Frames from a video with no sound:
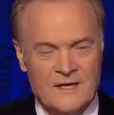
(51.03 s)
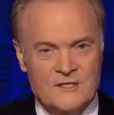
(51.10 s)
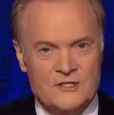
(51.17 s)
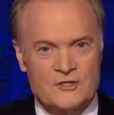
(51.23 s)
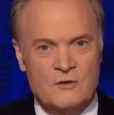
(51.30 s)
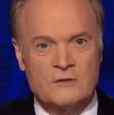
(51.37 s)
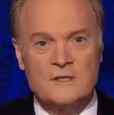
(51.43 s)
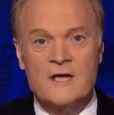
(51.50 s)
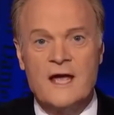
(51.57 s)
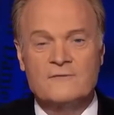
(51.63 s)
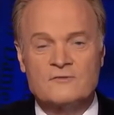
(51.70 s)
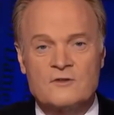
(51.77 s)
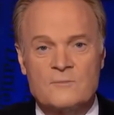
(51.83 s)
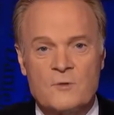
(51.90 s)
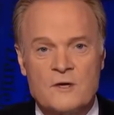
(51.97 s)
Shortly
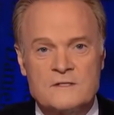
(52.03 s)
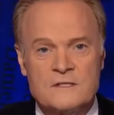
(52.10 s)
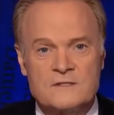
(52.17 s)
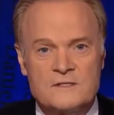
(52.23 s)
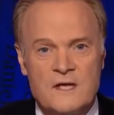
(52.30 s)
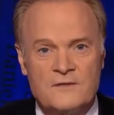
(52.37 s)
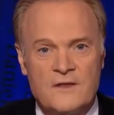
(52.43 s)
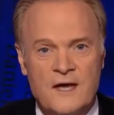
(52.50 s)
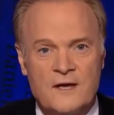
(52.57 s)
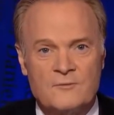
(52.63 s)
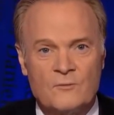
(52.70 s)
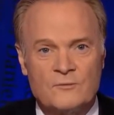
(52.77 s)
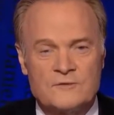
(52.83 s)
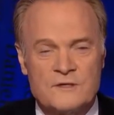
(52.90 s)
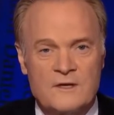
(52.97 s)
after the president said
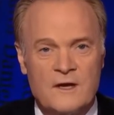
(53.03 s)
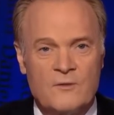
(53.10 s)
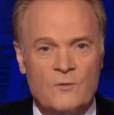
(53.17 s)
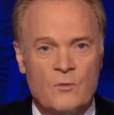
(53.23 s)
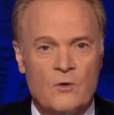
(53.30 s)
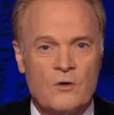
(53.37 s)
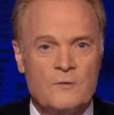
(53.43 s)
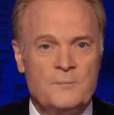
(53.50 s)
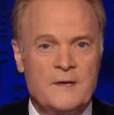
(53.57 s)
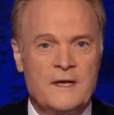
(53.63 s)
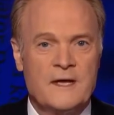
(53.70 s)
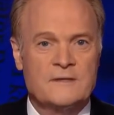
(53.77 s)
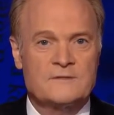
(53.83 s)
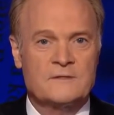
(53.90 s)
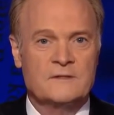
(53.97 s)
that today, word
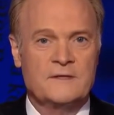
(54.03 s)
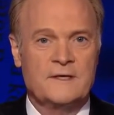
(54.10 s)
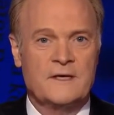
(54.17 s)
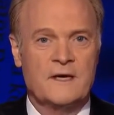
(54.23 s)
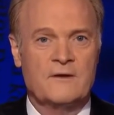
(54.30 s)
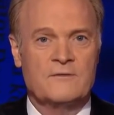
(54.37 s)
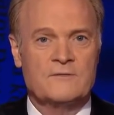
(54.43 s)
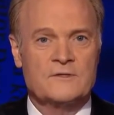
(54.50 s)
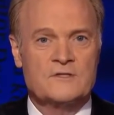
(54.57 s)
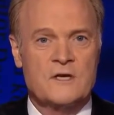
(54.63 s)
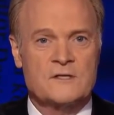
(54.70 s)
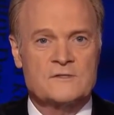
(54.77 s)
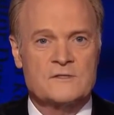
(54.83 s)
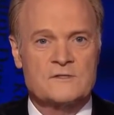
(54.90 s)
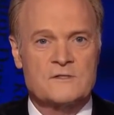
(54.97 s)
began to leak out of the
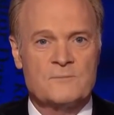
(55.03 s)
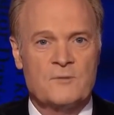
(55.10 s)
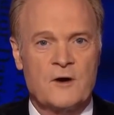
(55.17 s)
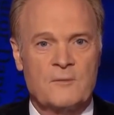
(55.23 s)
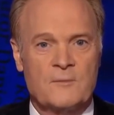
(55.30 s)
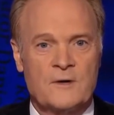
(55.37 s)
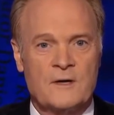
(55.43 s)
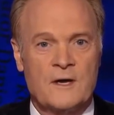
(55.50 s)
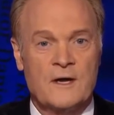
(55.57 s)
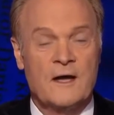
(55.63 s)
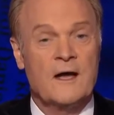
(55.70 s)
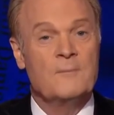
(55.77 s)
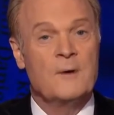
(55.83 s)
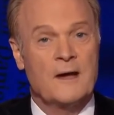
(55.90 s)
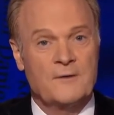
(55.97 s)
Justice Department
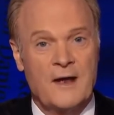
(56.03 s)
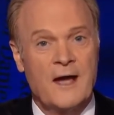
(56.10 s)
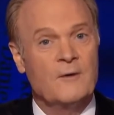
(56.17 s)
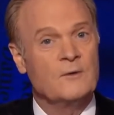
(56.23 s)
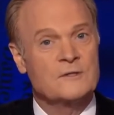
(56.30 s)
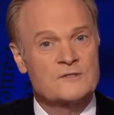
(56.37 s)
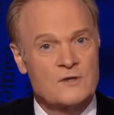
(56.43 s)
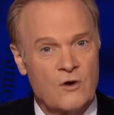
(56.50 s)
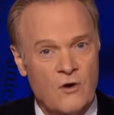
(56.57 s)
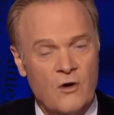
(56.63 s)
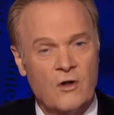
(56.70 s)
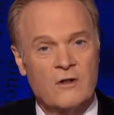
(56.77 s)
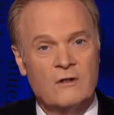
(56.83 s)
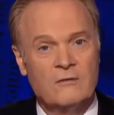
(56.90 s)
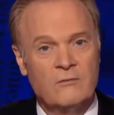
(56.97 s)
about how it's
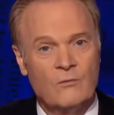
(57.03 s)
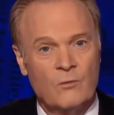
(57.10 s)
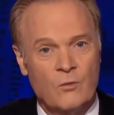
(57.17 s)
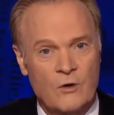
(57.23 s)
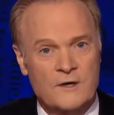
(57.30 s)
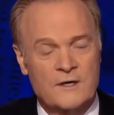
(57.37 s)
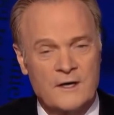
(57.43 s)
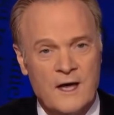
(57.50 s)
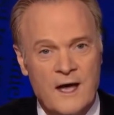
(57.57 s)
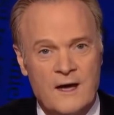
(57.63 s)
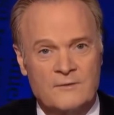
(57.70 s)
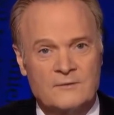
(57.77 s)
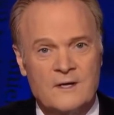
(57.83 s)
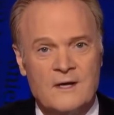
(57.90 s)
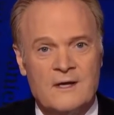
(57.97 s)
all working
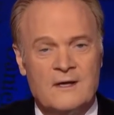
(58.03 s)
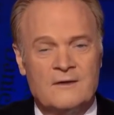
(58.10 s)
out.